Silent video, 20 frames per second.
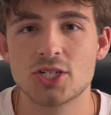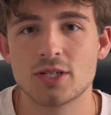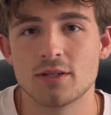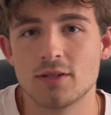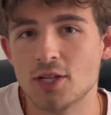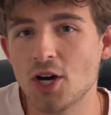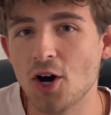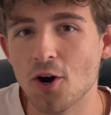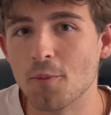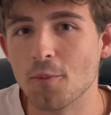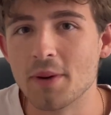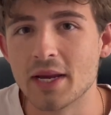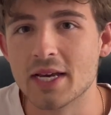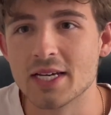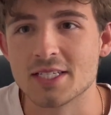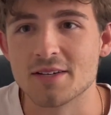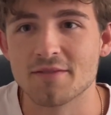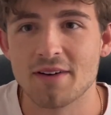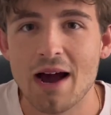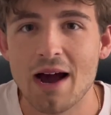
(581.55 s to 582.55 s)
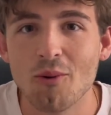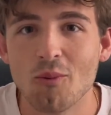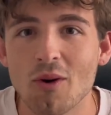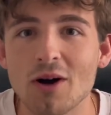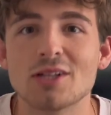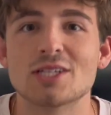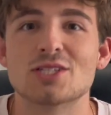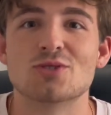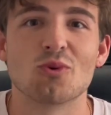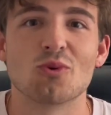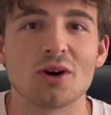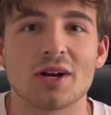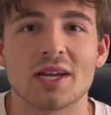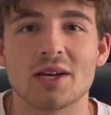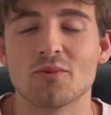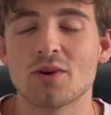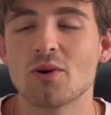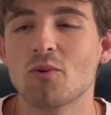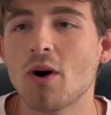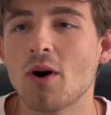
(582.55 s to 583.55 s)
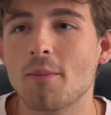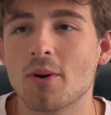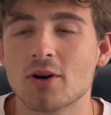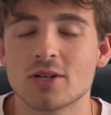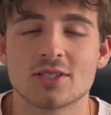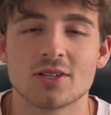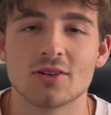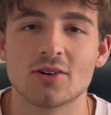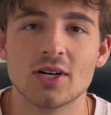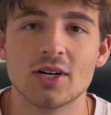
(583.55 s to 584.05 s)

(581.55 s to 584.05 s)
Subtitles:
No, because of how well it's working. We want Barcelona